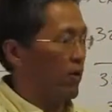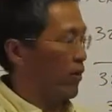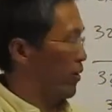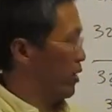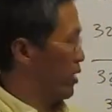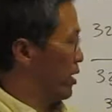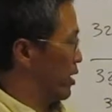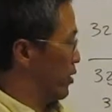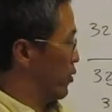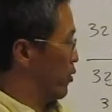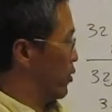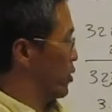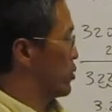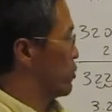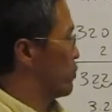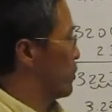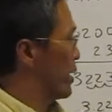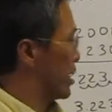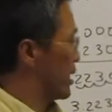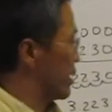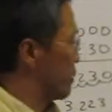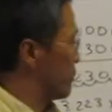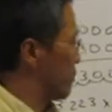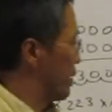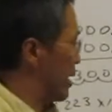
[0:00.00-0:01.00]
or in other words,
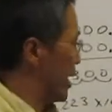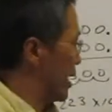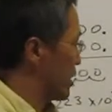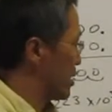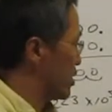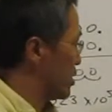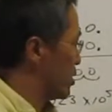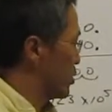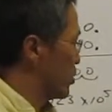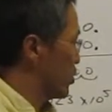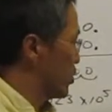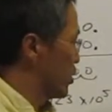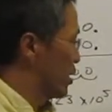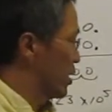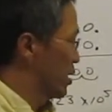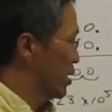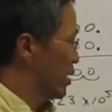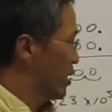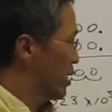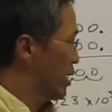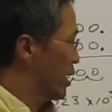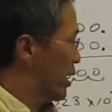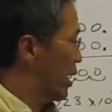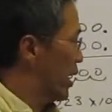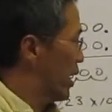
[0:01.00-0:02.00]
make it back to
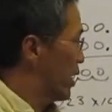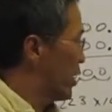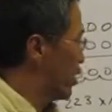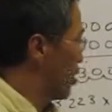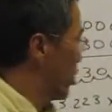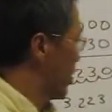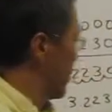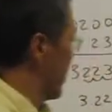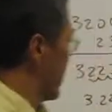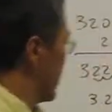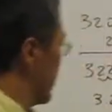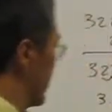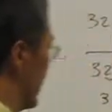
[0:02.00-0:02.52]
uh, normal